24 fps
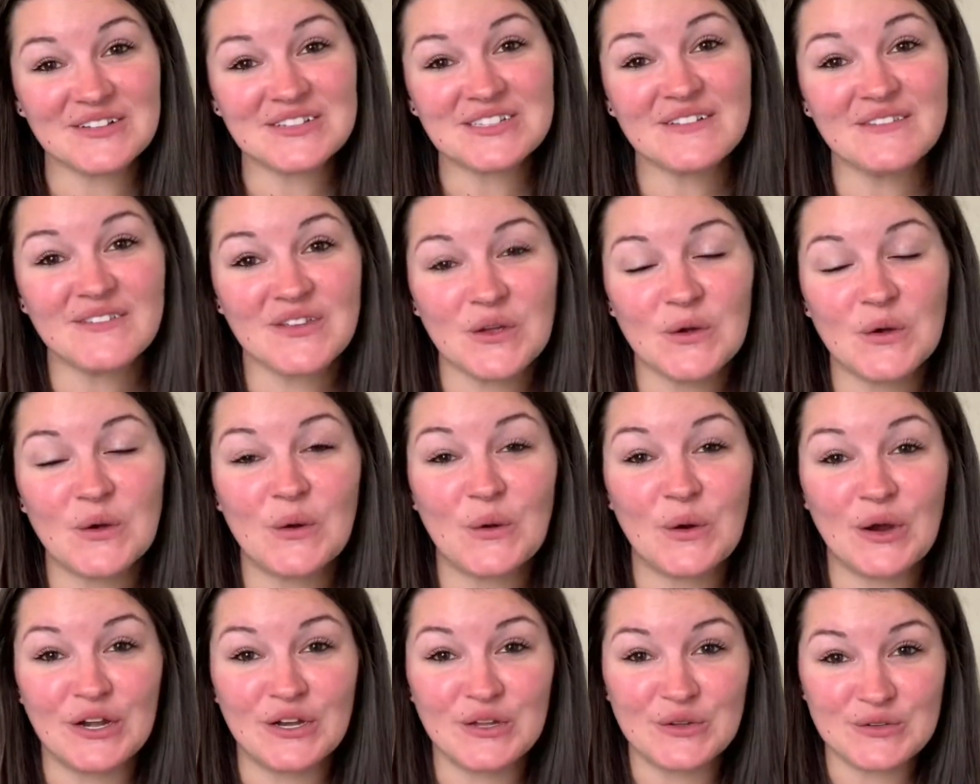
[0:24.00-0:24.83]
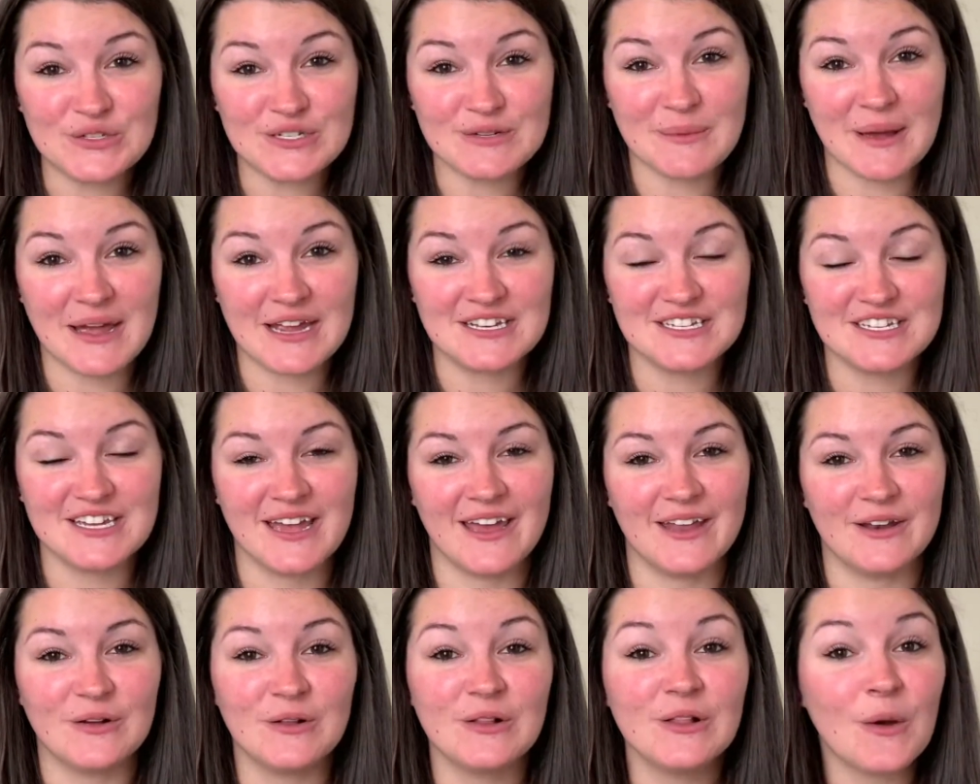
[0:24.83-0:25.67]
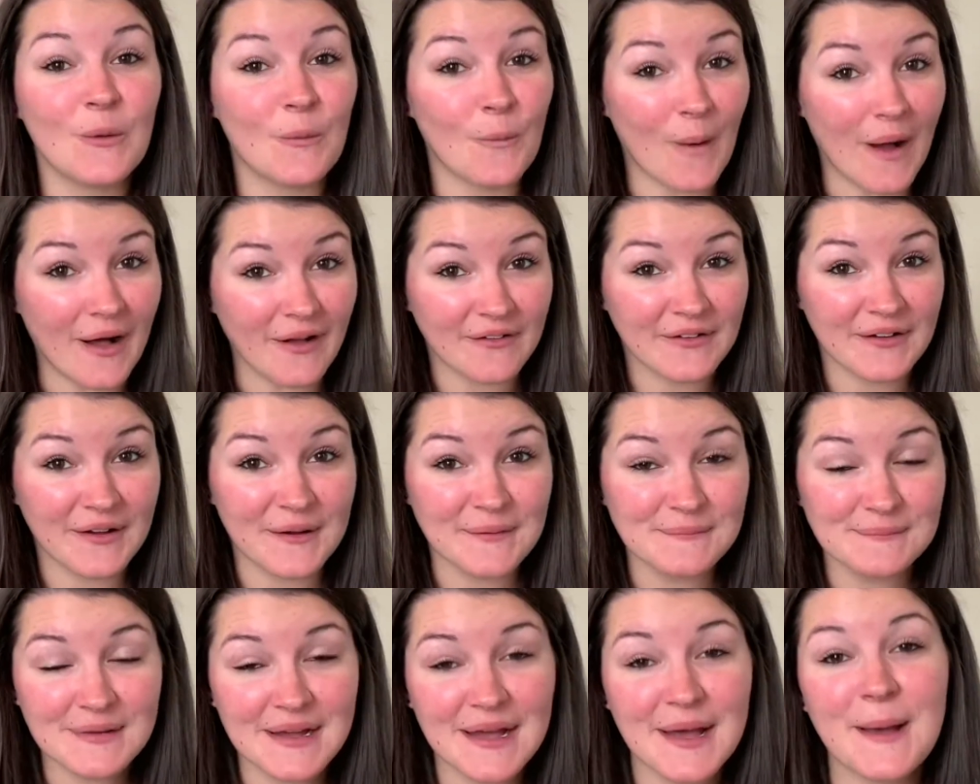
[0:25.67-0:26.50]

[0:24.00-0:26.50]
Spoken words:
of you who are new to my channel, welcome.